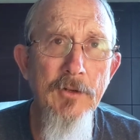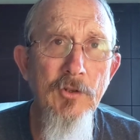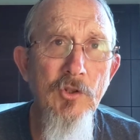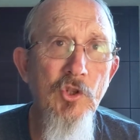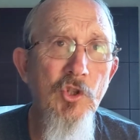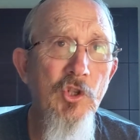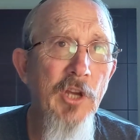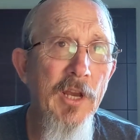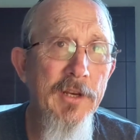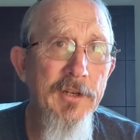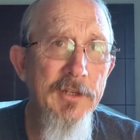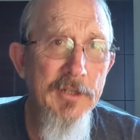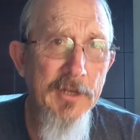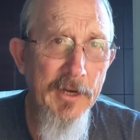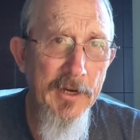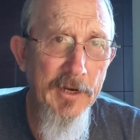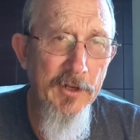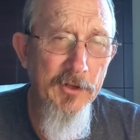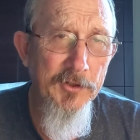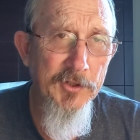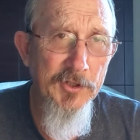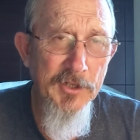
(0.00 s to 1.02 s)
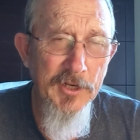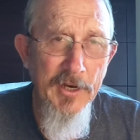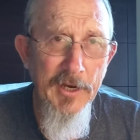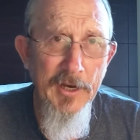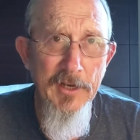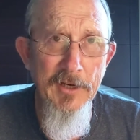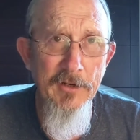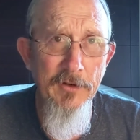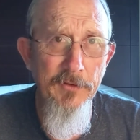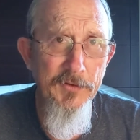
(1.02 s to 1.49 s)
Gentile
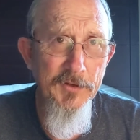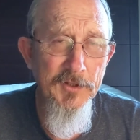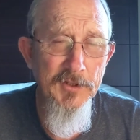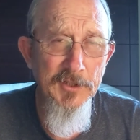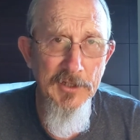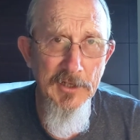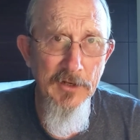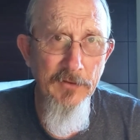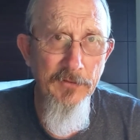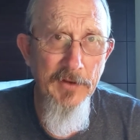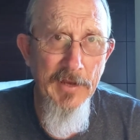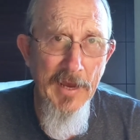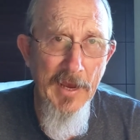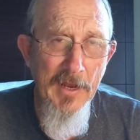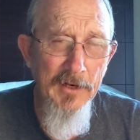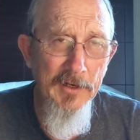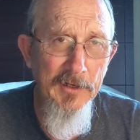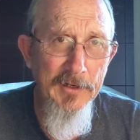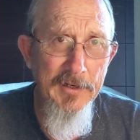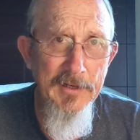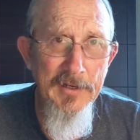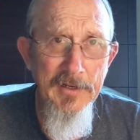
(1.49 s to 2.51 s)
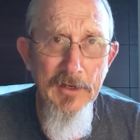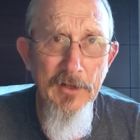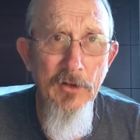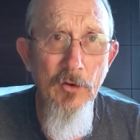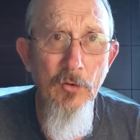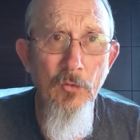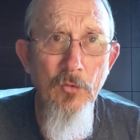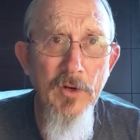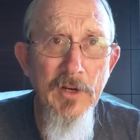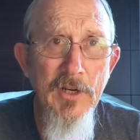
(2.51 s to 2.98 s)
side of the Sea of Galilee in
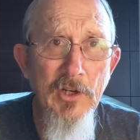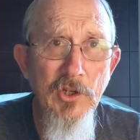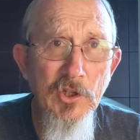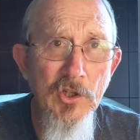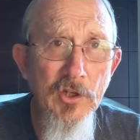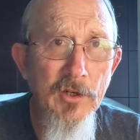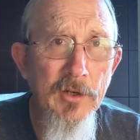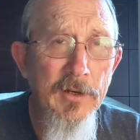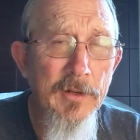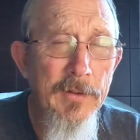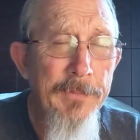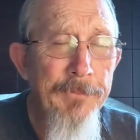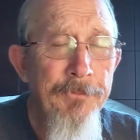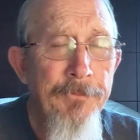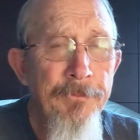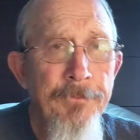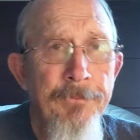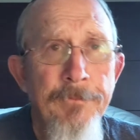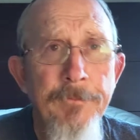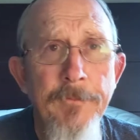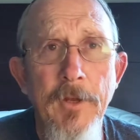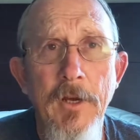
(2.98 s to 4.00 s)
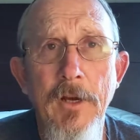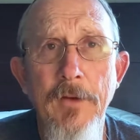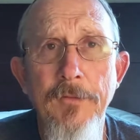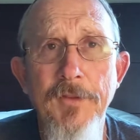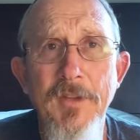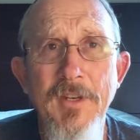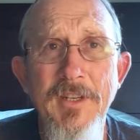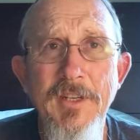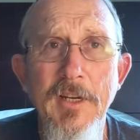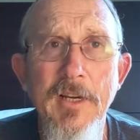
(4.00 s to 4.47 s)
the region
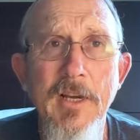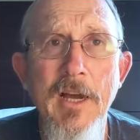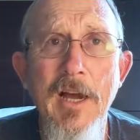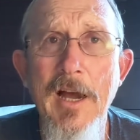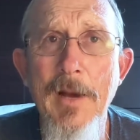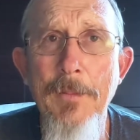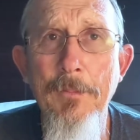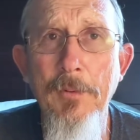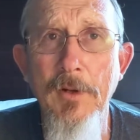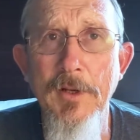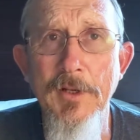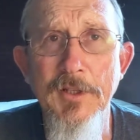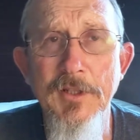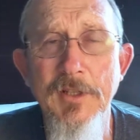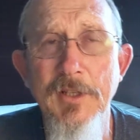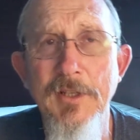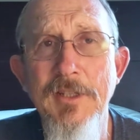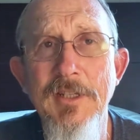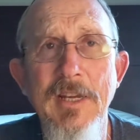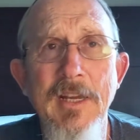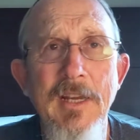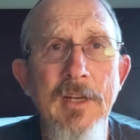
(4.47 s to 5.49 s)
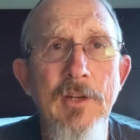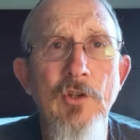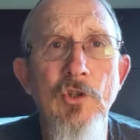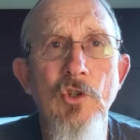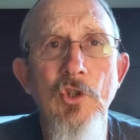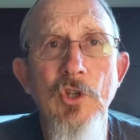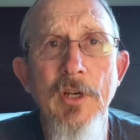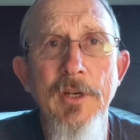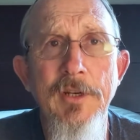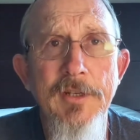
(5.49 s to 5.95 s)
of the Decapolis, the 10
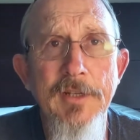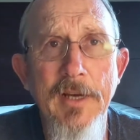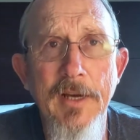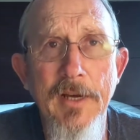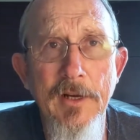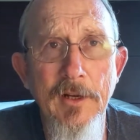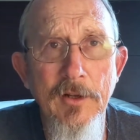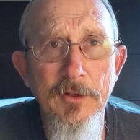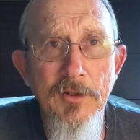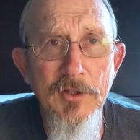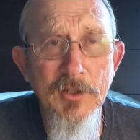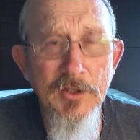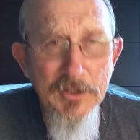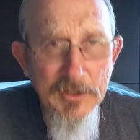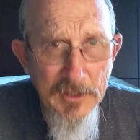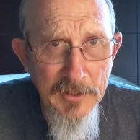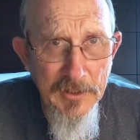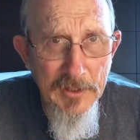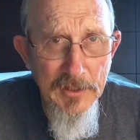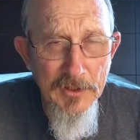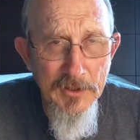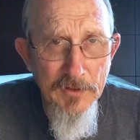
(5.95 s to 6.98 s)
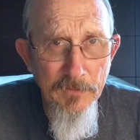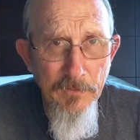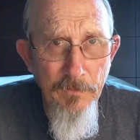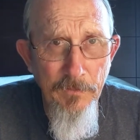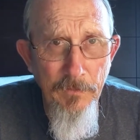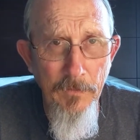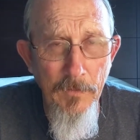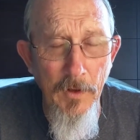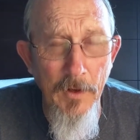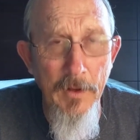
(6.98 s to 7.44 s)
Gentile cities.
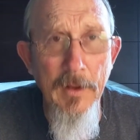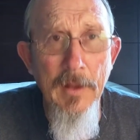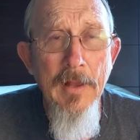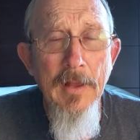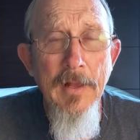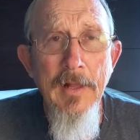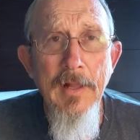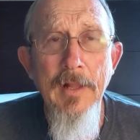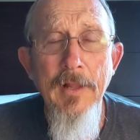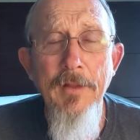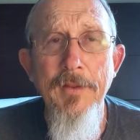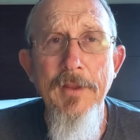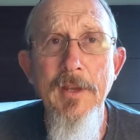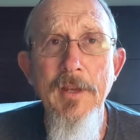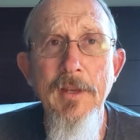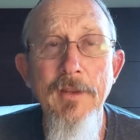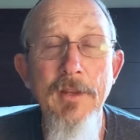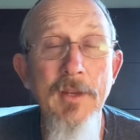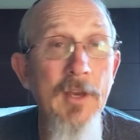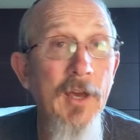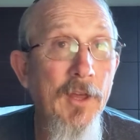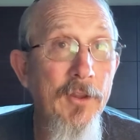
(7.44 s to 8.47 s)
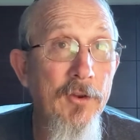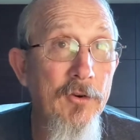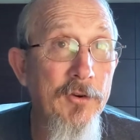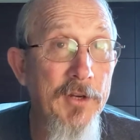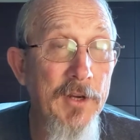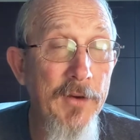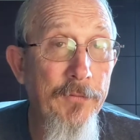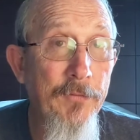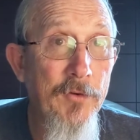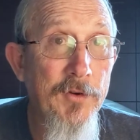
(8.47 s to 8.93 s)
The other
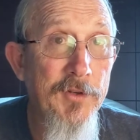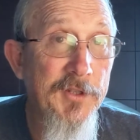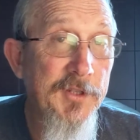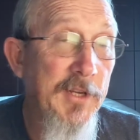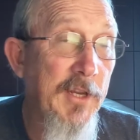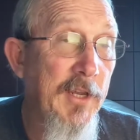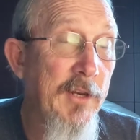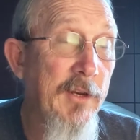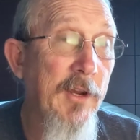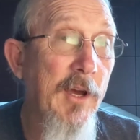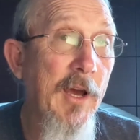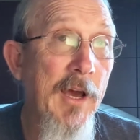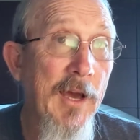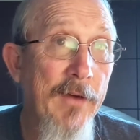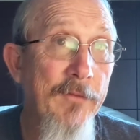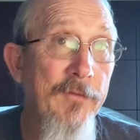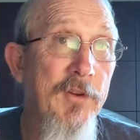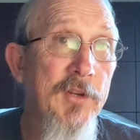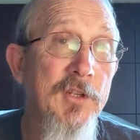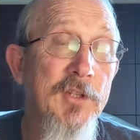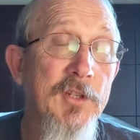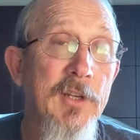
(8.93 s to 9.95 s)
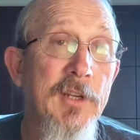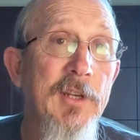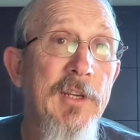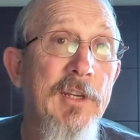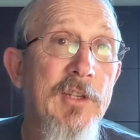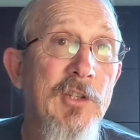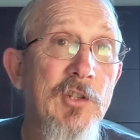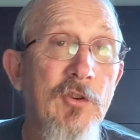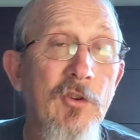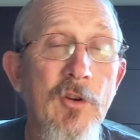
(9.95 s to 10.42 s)
difference then,
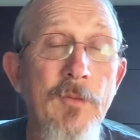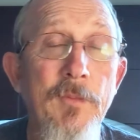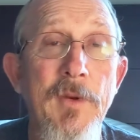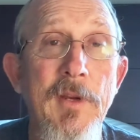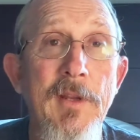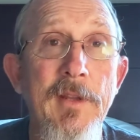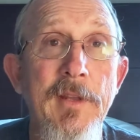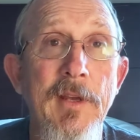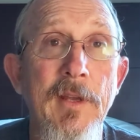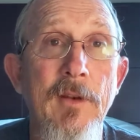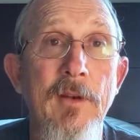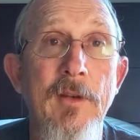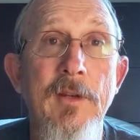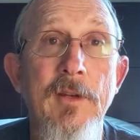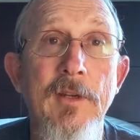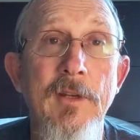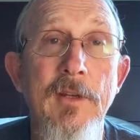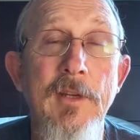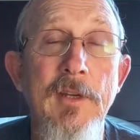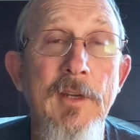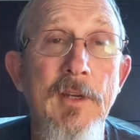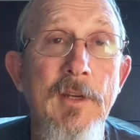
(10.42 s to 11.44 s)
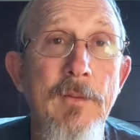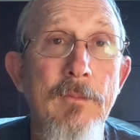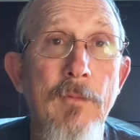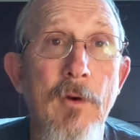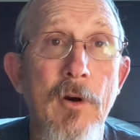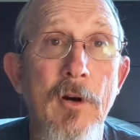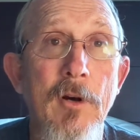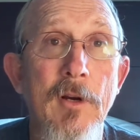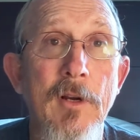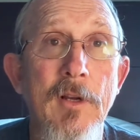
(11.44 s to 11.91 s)
obviously, is going to be that the
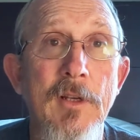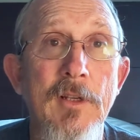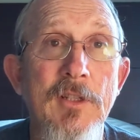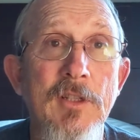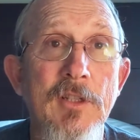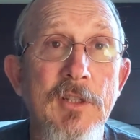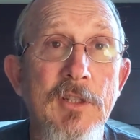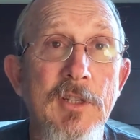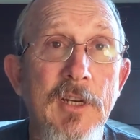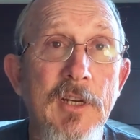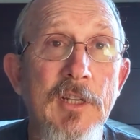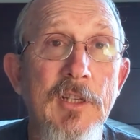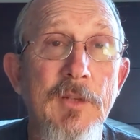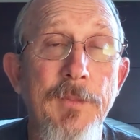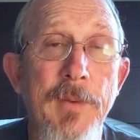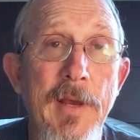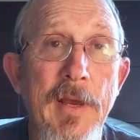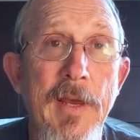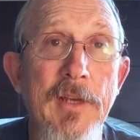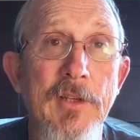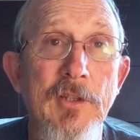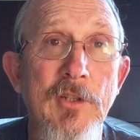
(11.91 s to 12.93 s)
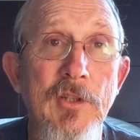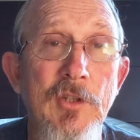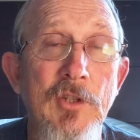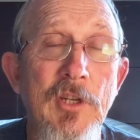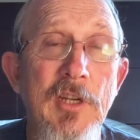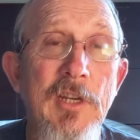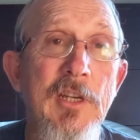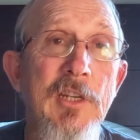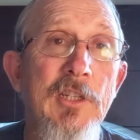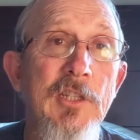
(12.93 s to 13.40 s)
Mark 6 passage,
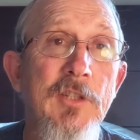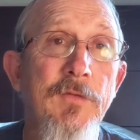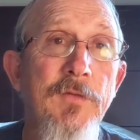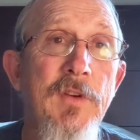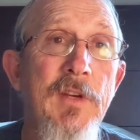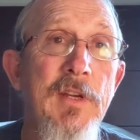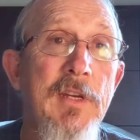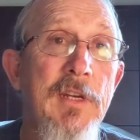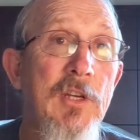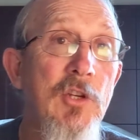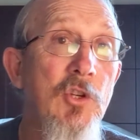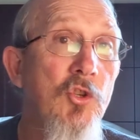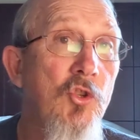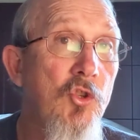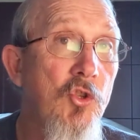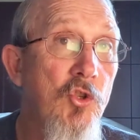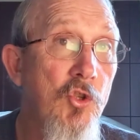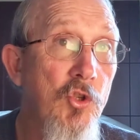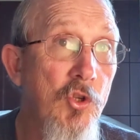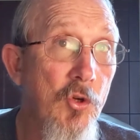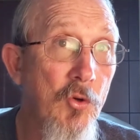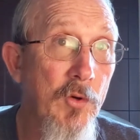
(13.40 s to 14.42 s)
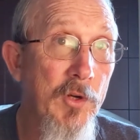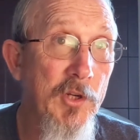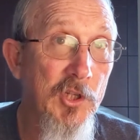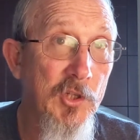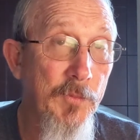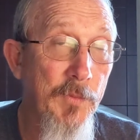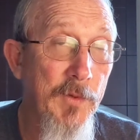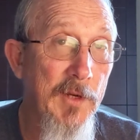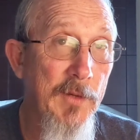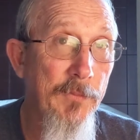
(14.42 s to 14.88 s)
he is feeding
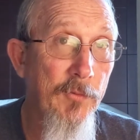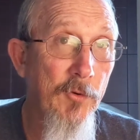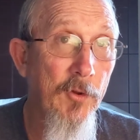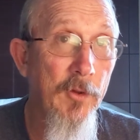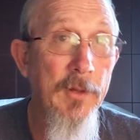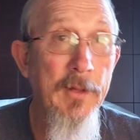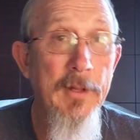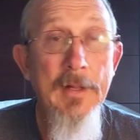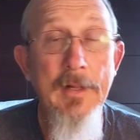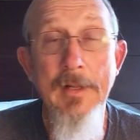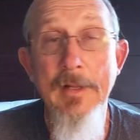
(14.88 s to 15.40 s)
Jewish people.